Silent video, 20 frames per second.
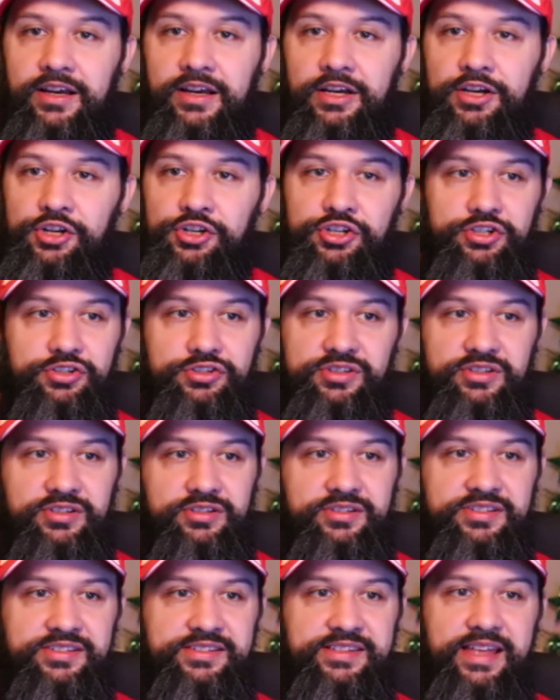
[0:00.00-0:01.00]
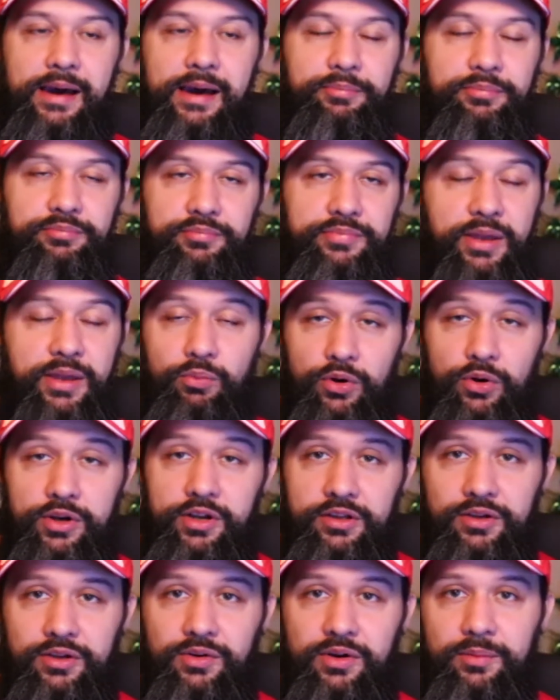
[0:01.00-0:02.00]
just stop. They
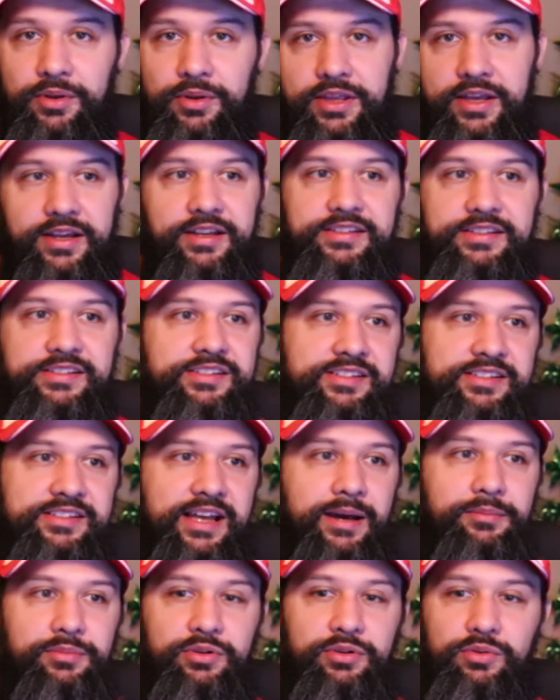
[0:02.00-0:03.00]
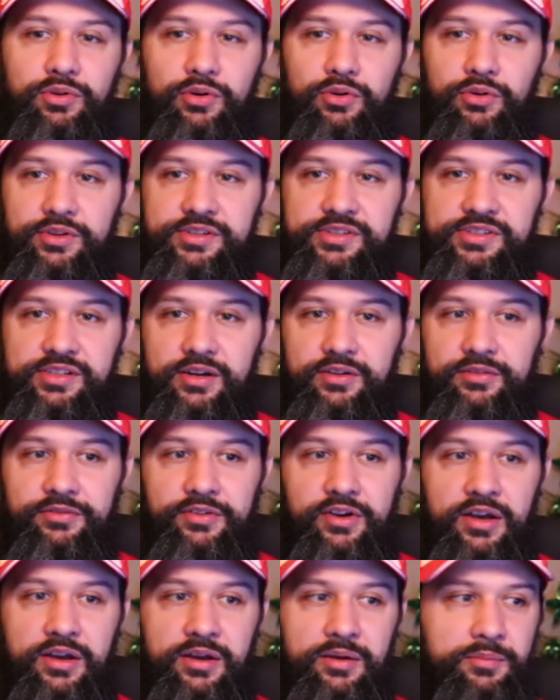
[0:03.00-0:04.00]
wouldn't do it, but they could easily stop doing all this stuff,
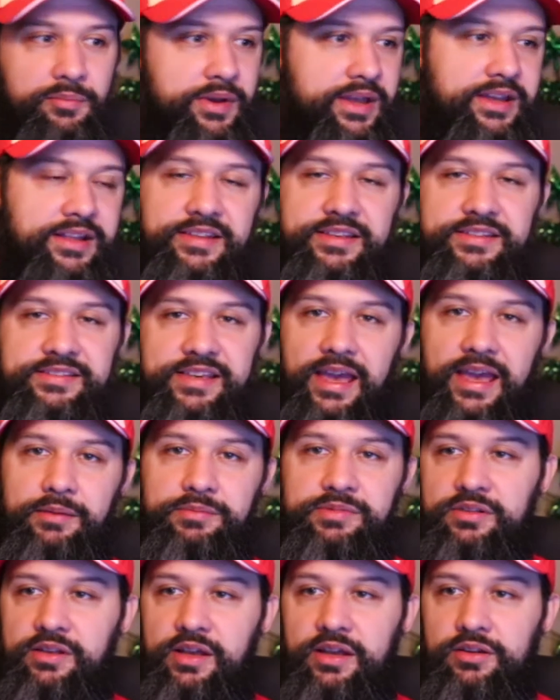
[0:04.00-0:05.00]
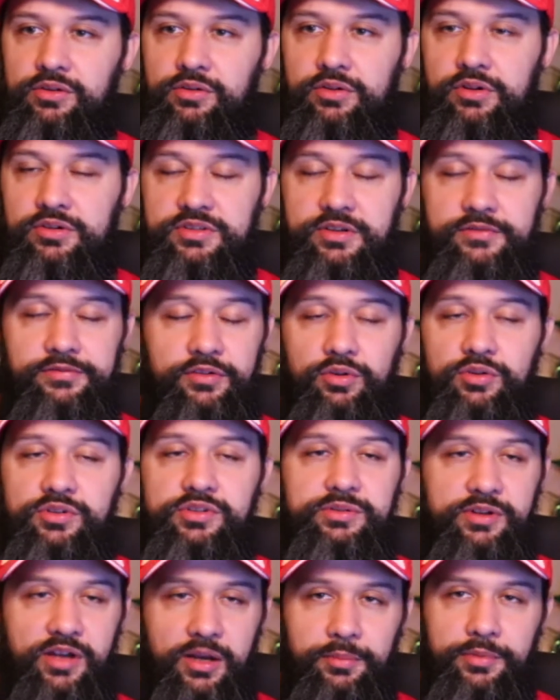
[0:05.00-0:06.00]
making these games and doing all this stuff. Of course,
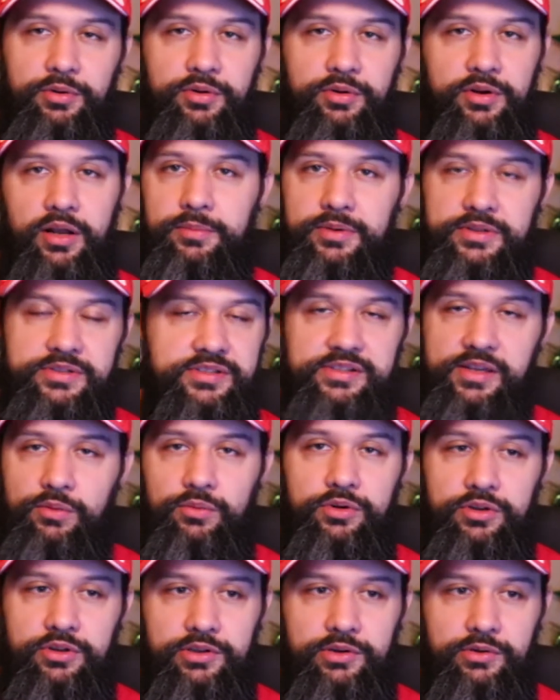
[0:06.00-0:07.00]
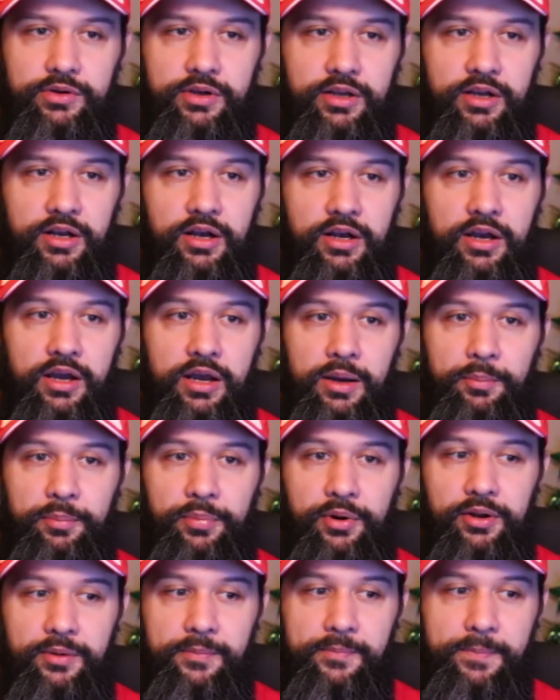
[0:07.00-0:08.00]
the company without a business, they wouldn't do it.
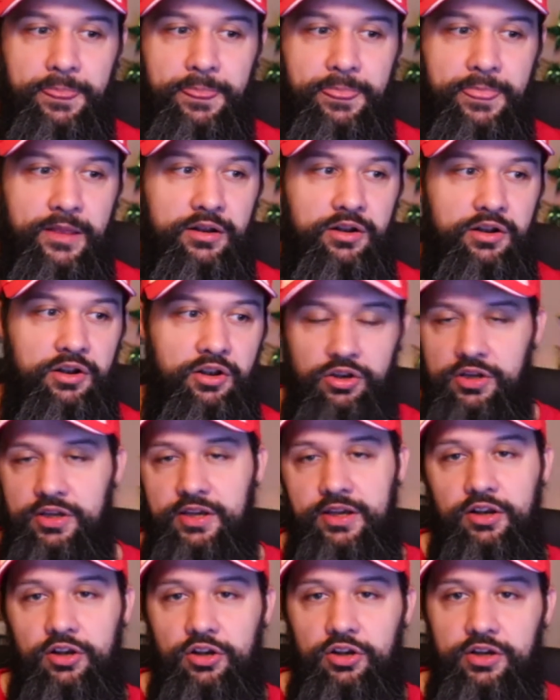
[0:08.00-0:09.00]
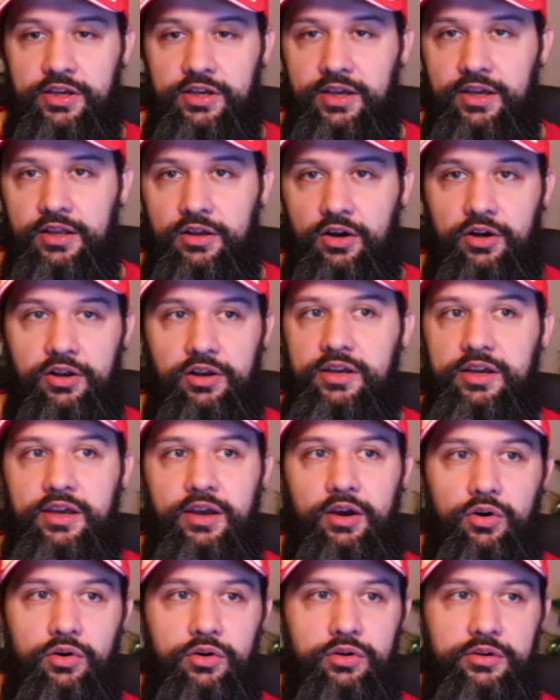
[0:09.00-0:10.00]
But look at
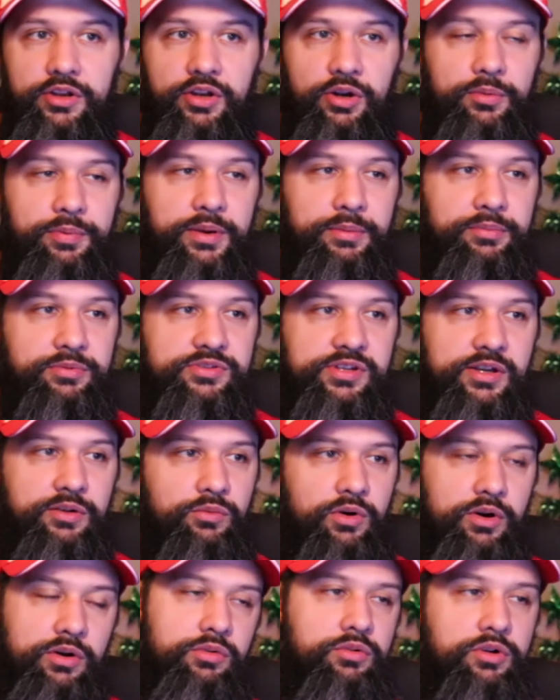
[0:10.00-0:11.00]
all, you know, people saying, well,